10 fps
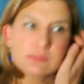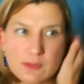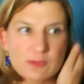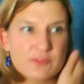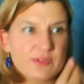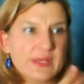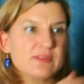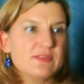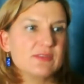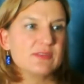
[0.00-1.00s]
so
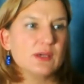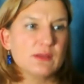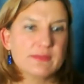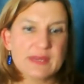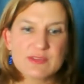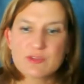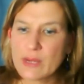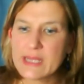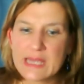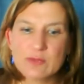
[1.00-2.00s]
that's
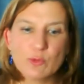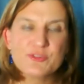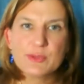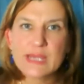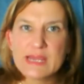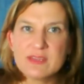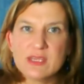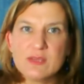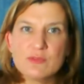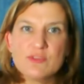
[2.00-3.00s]
great, and also
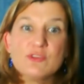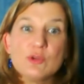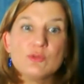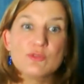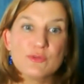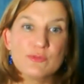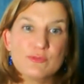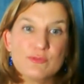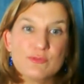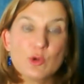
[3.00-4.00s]
getting students
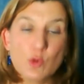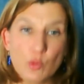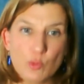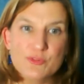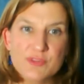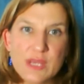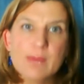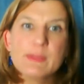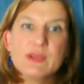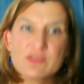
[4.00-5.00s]
for the course,
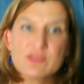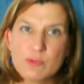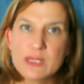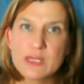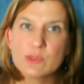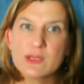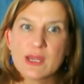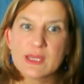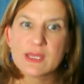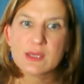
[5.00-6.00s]
because I really would
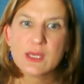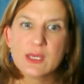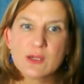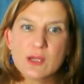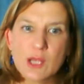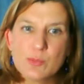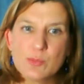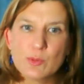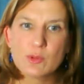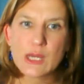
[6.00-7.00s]
like
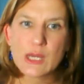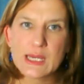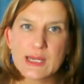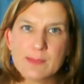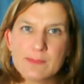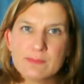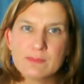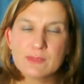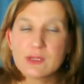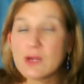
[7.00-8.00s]
global
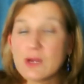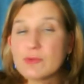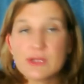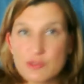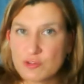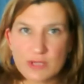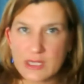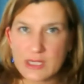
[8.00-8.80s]
coverage,